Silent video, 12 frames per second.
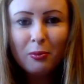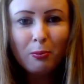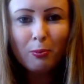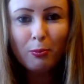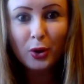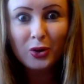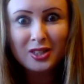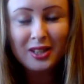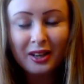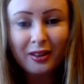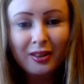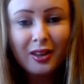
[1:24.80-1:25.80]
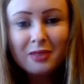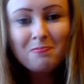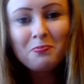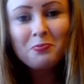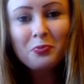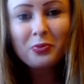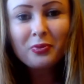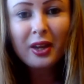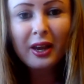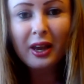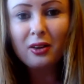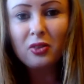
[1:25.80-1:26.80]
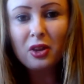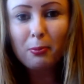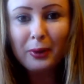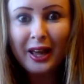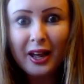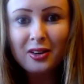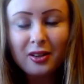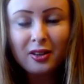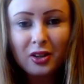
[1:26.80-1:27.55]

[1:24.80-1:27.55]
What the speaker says: bursting, and the blood